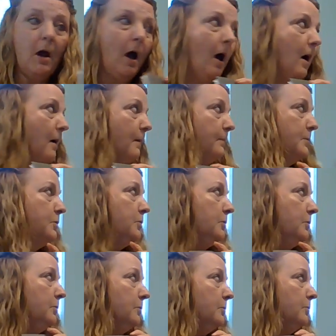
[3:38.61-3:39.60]
um,
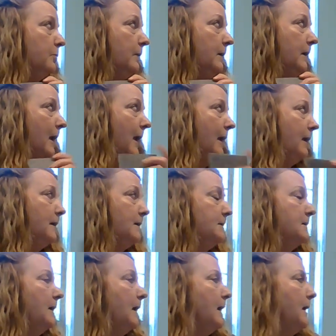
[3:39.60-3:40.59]
to
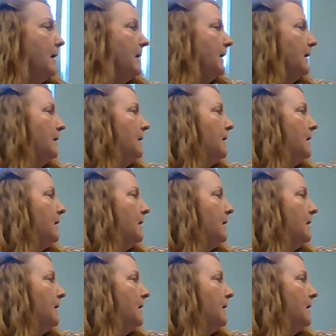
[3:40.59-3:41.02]
create a